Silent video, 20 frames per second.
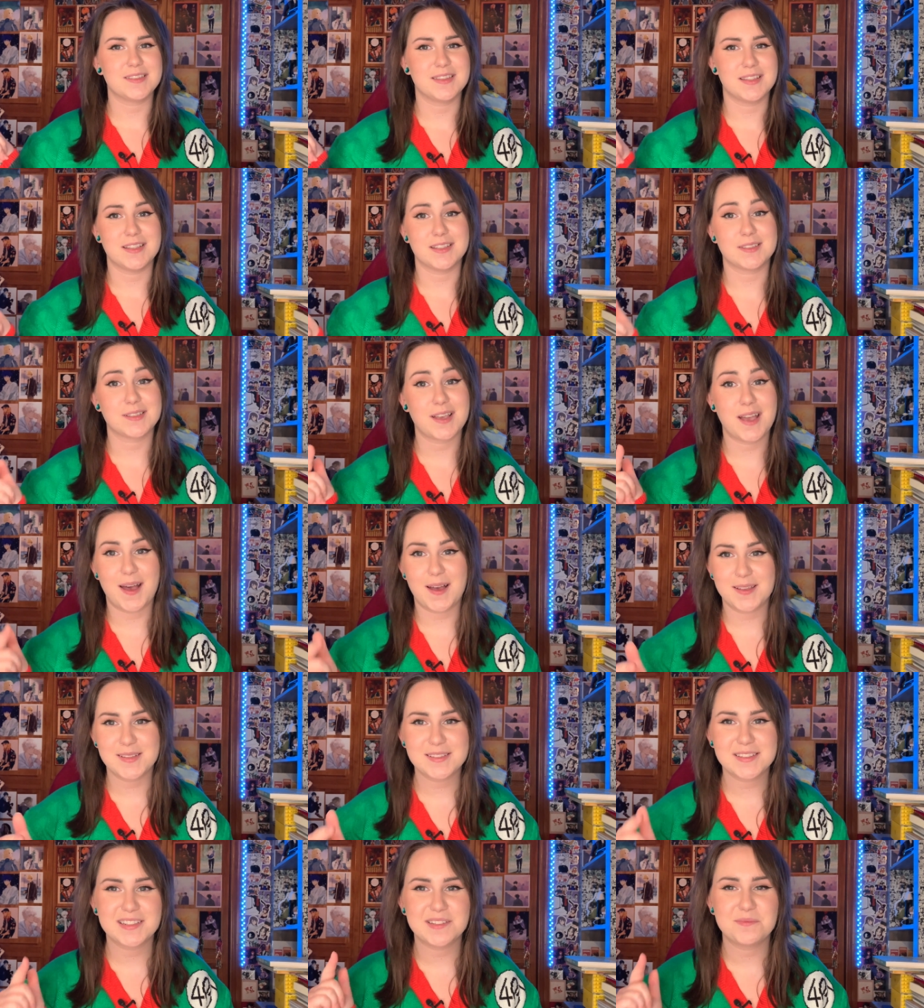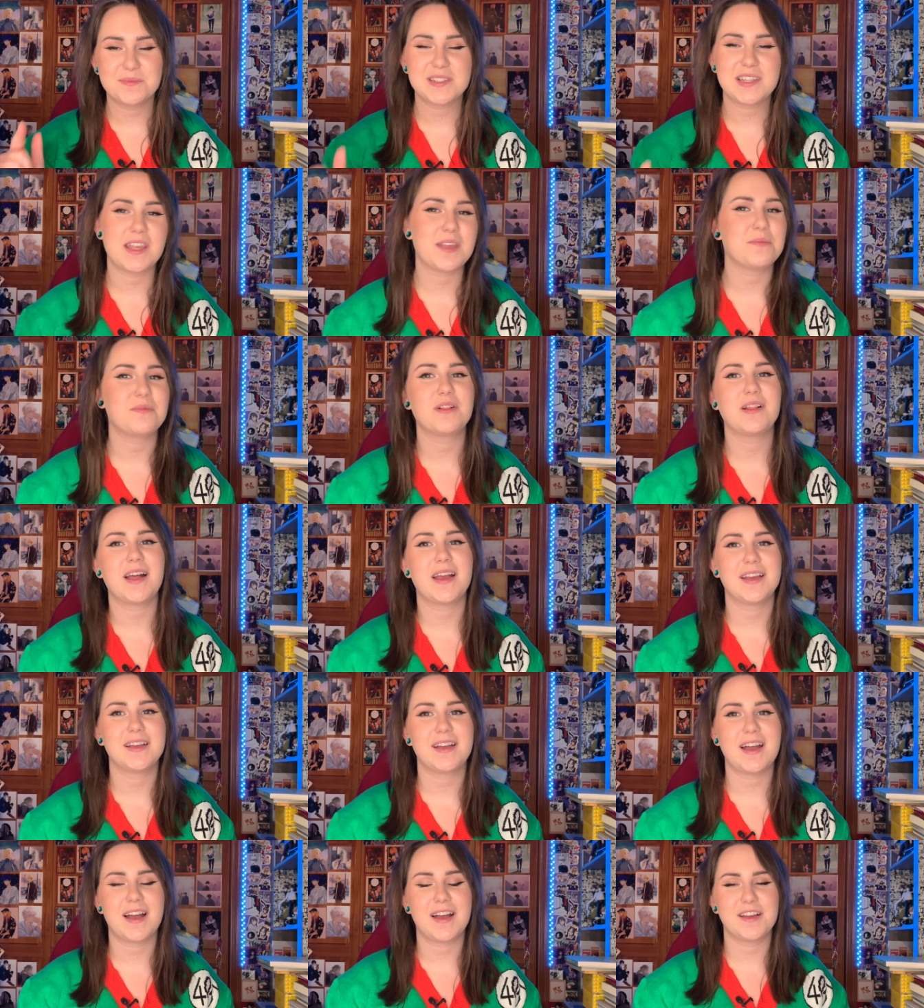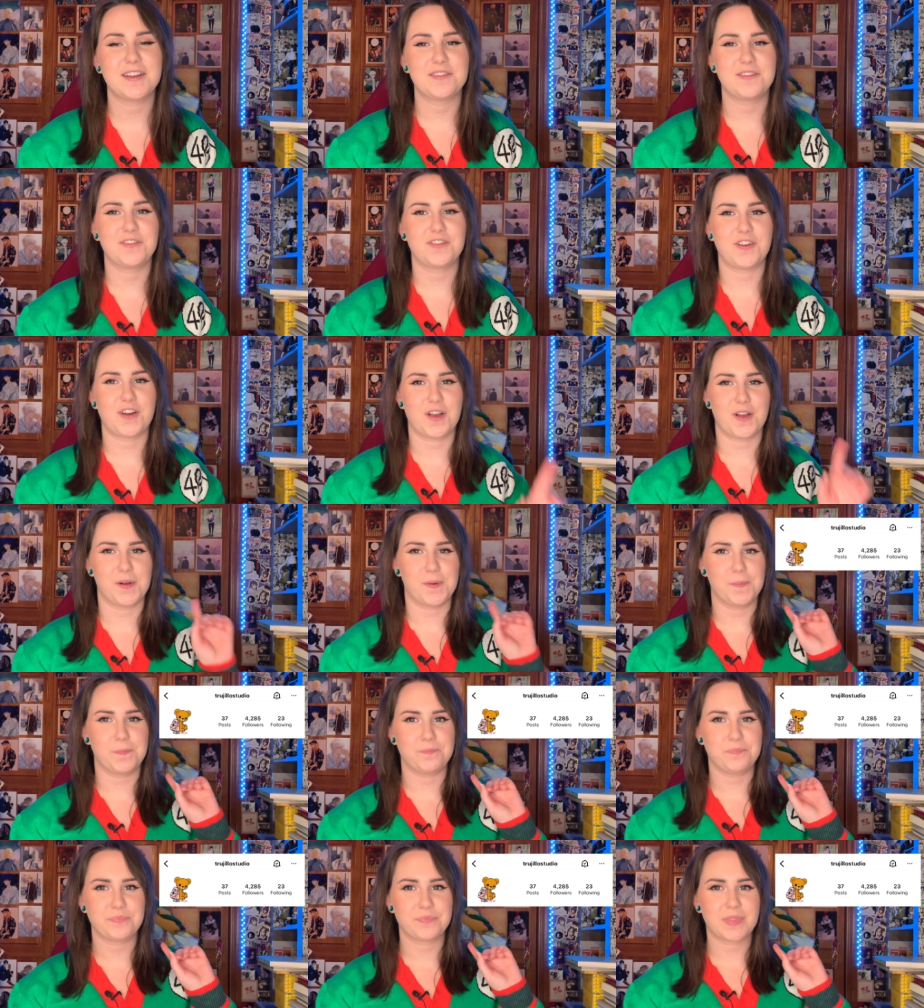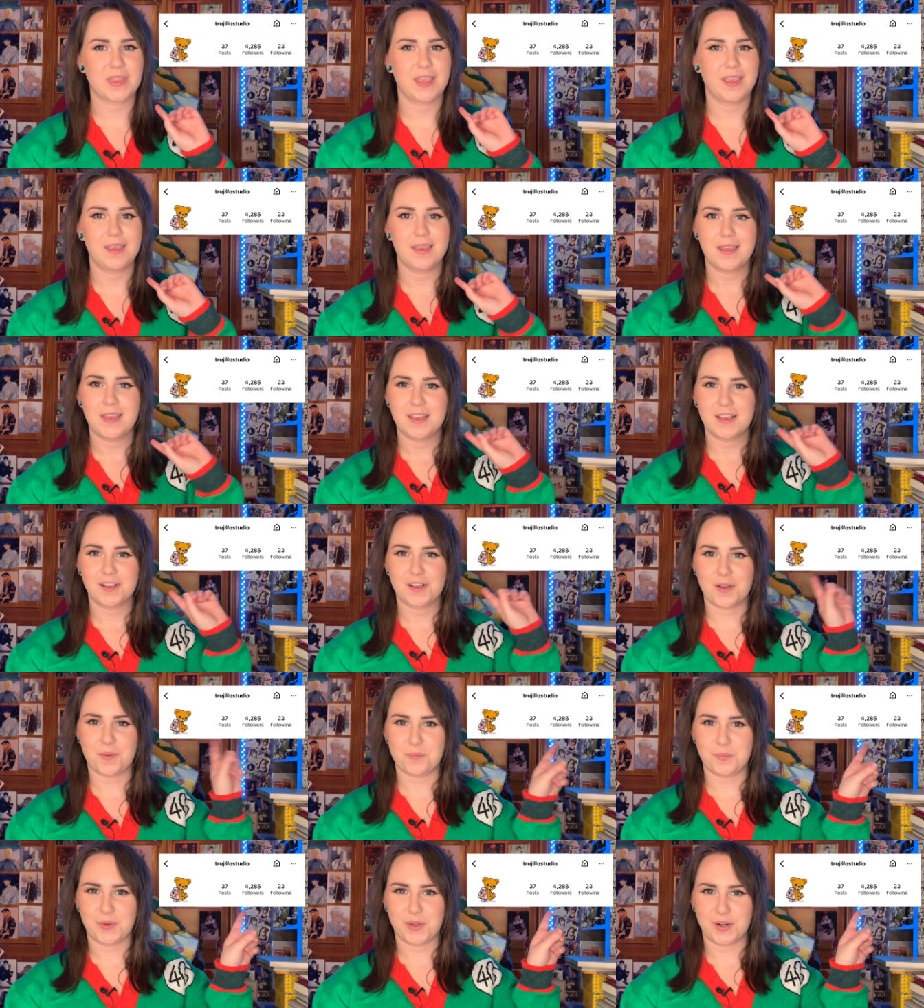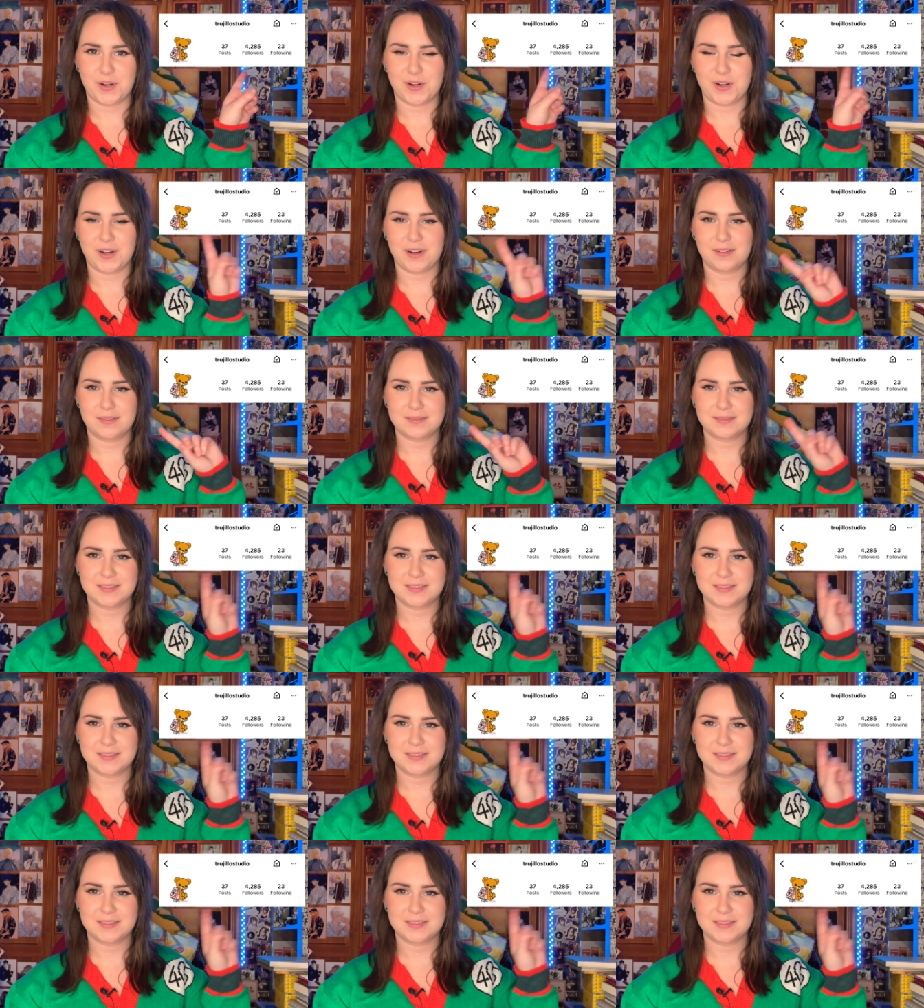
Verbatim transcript: this custom table I got from, I'm gonna put her,